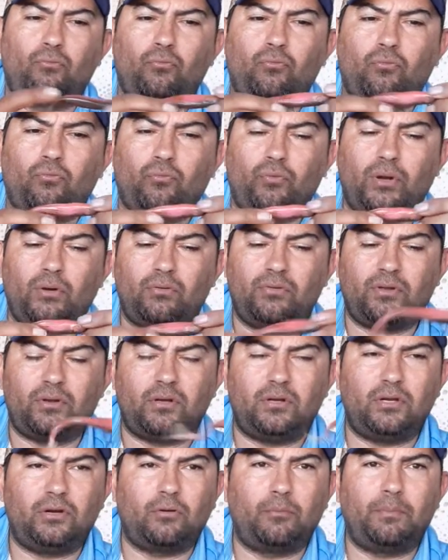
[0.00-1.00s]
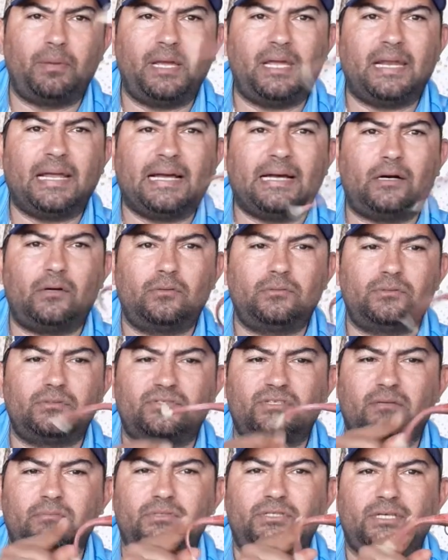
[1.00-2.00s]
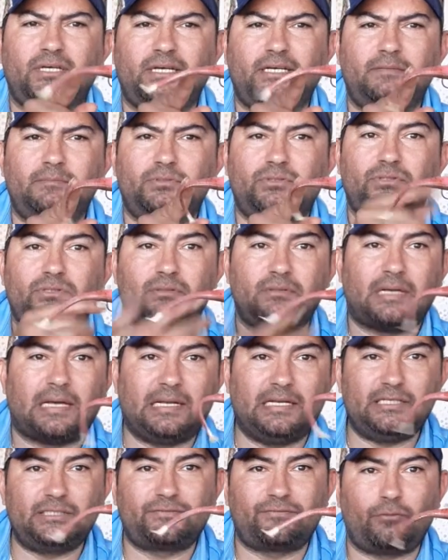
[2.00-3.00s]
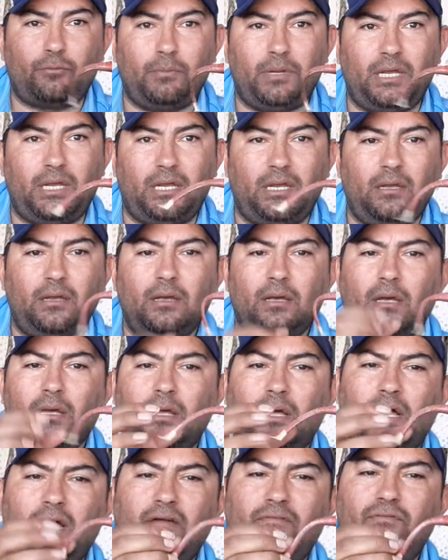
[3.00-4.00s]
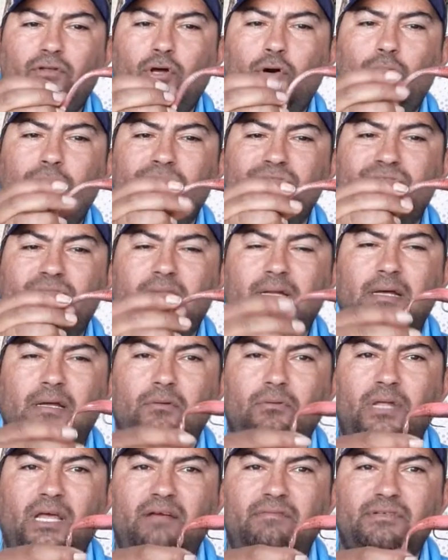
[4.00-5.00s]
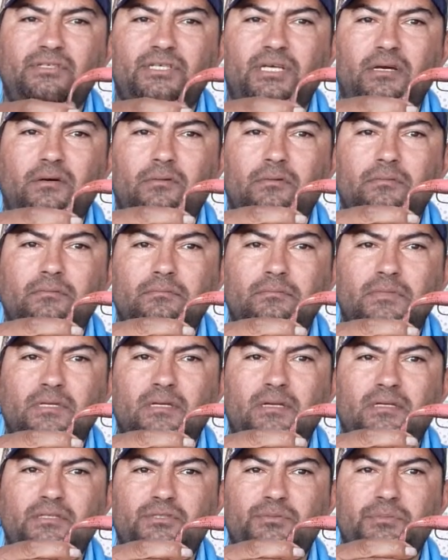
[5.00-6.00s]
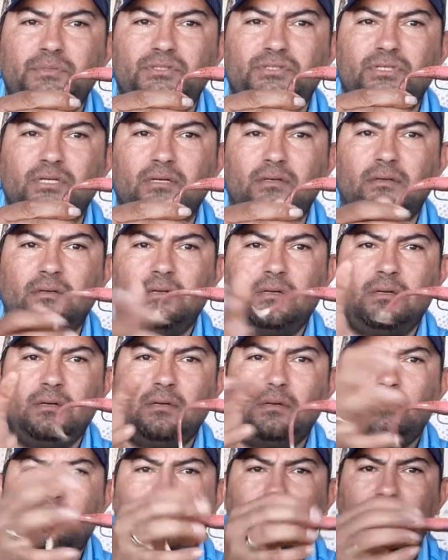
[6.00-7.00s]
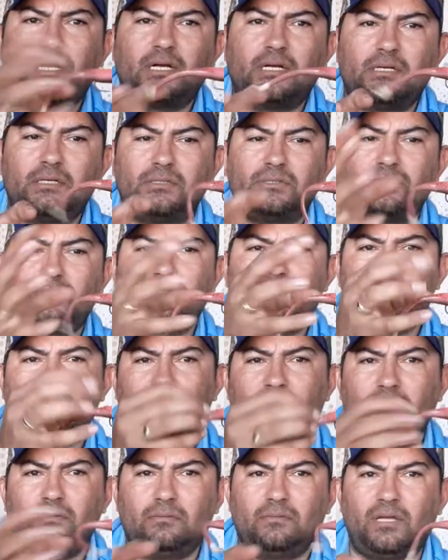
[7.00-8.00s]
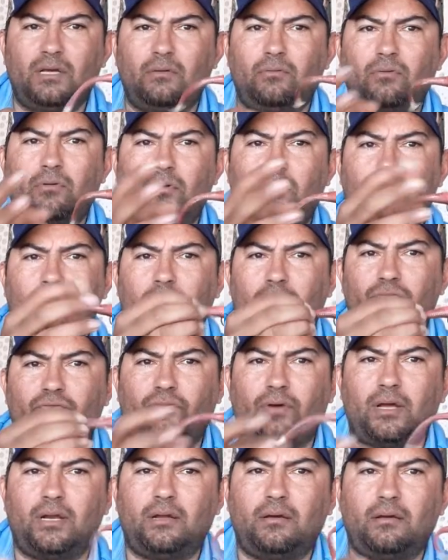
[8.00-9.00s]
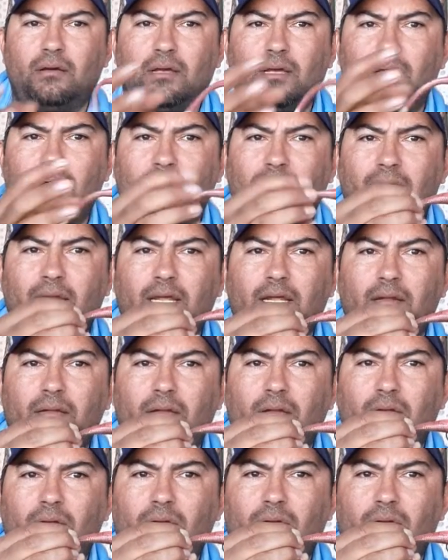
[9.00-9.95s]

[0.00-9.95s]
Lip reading: reel your bait out, sometimes, at least for me, I've noticed that I don't have a tail that it's missing, because they were trying to hit it,